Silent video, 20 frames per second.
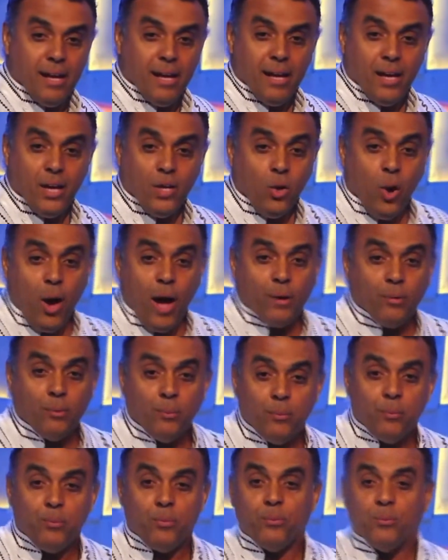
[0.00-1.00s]
You know,
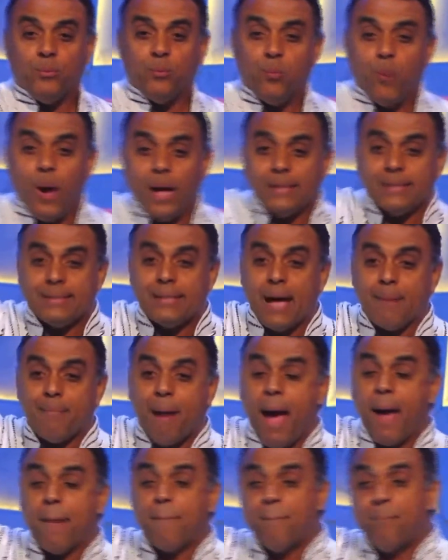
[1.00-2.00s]
one time
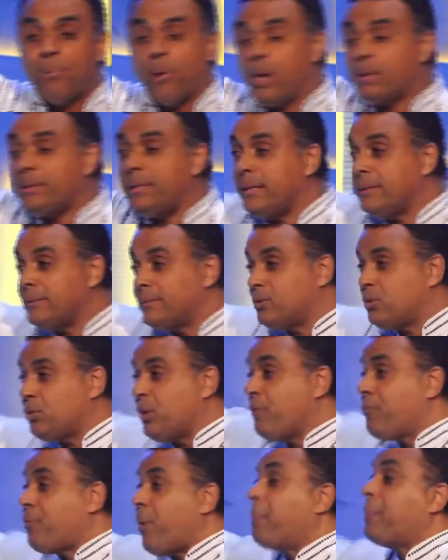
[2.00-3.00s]
I brought a tree
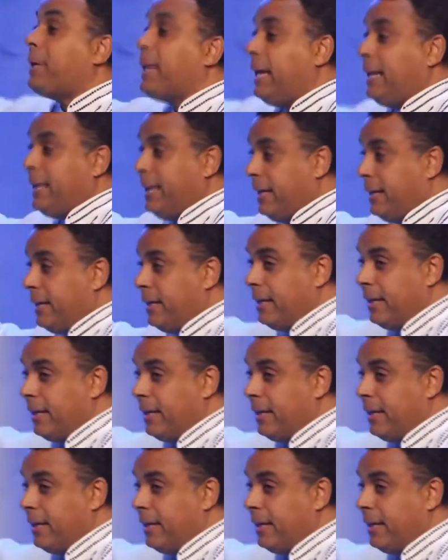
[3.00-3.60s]
from Guinea